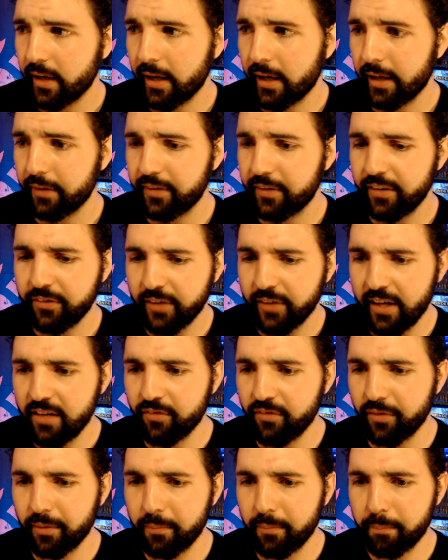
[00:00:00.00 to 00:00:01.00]
This kind
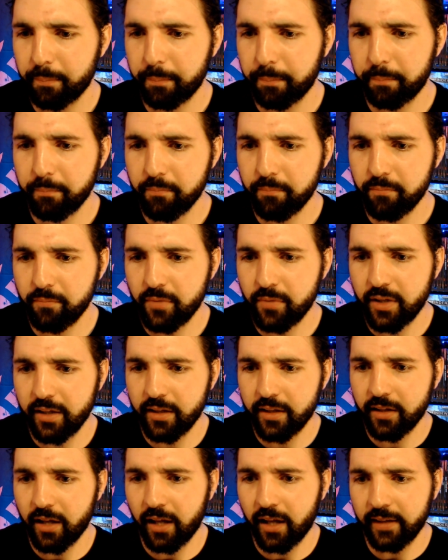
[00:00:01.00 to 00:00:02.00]
of
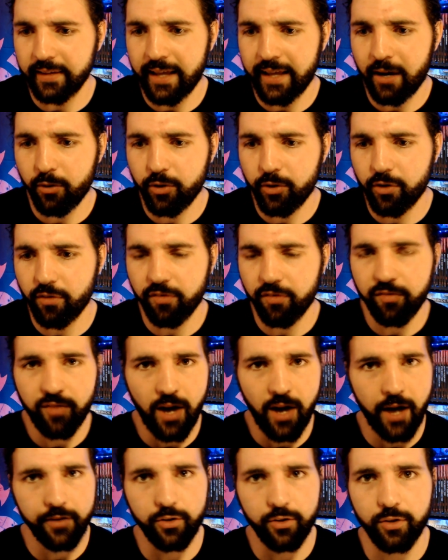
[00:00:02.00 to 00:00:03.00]
allowed her
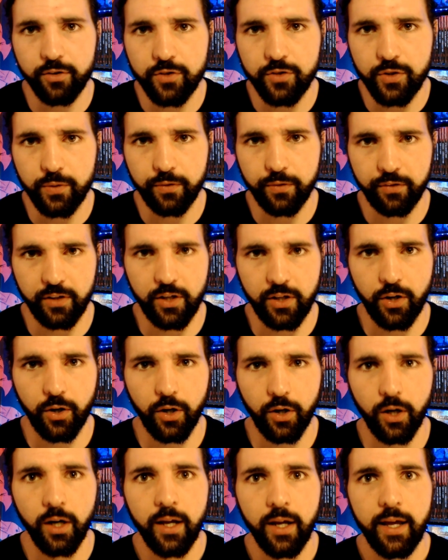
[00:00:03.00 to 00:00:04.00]
father to see
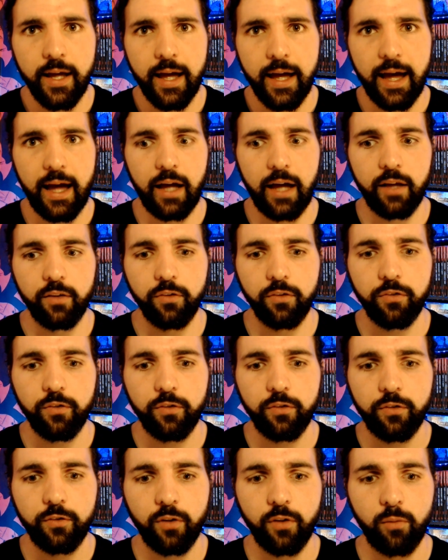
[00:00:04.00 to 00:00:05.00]
her as
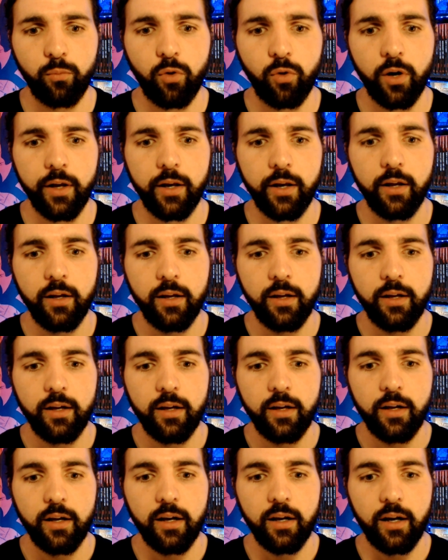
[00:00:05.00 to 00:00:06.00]
someone
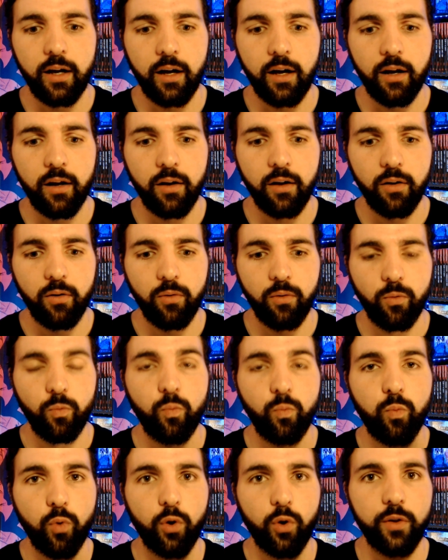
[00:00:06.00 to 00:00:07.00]

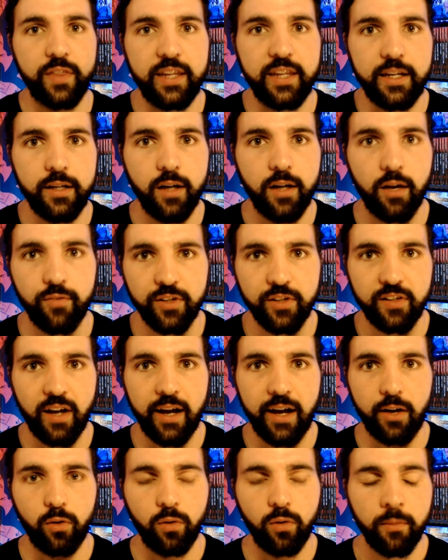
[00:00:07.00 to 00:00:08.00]
worthy of a
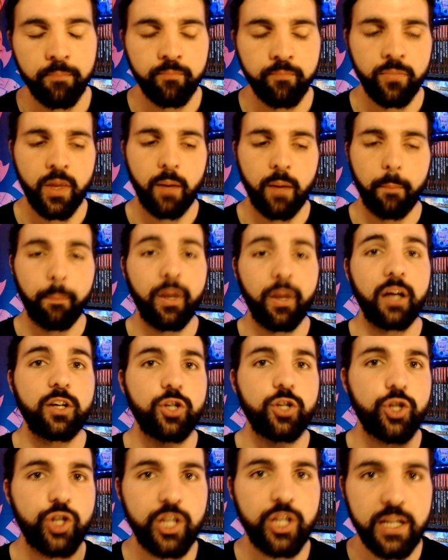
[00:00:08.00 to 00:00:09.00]
title. But
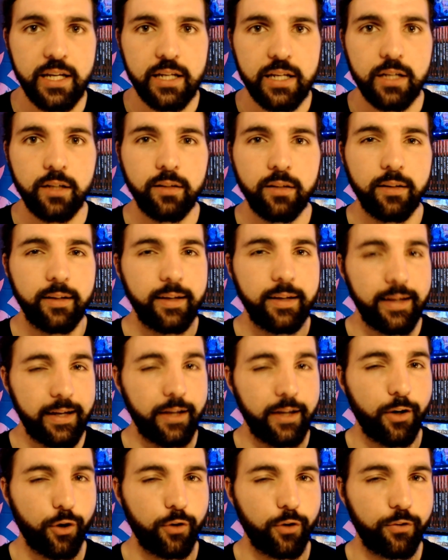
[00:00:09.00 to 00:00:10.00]
she,
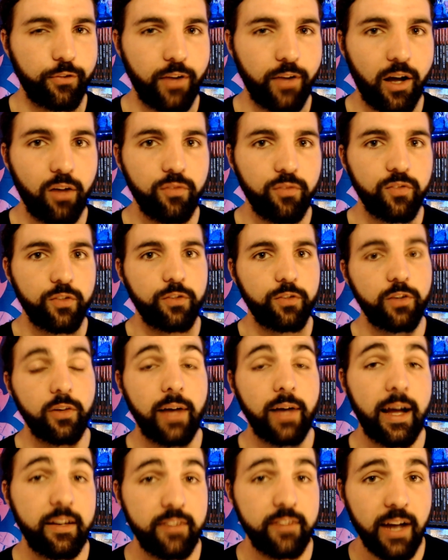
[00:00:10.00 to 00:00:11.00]
in herself, still
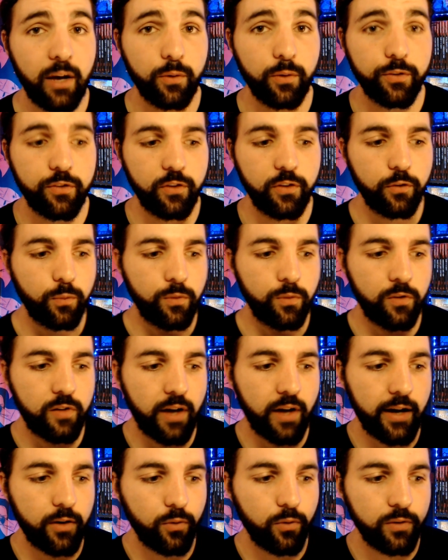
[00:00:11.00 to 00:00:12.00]
had doubts. This was a
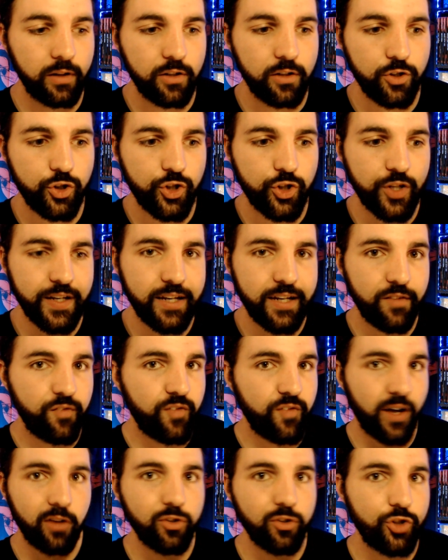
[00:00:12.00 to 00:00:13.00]
title that she
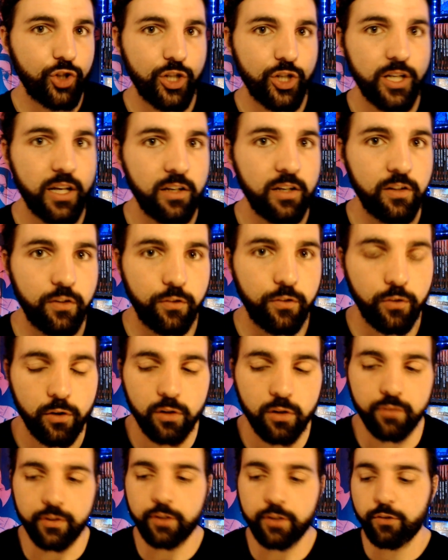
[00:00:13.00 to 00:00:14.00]
felt she didn't
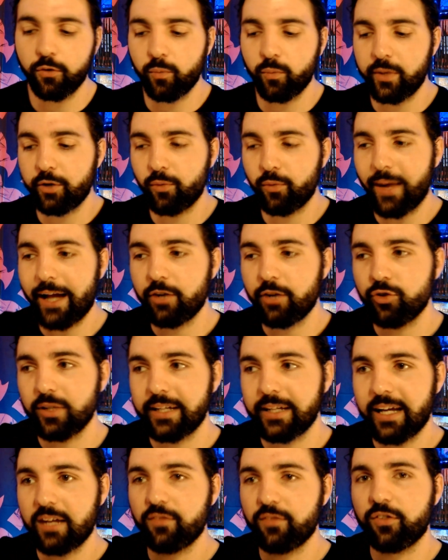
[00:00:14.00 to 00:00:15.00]
deserve. And so we gradually
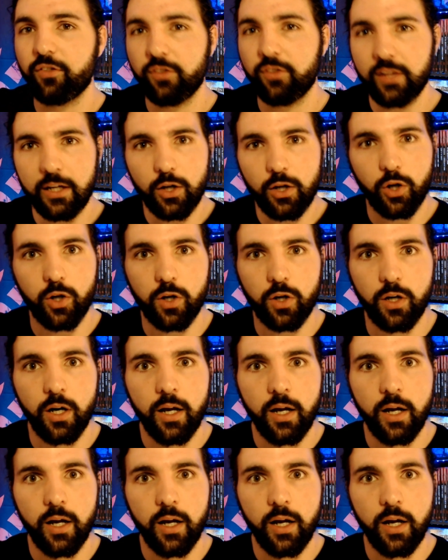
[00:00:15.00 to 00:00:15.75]
kind of see her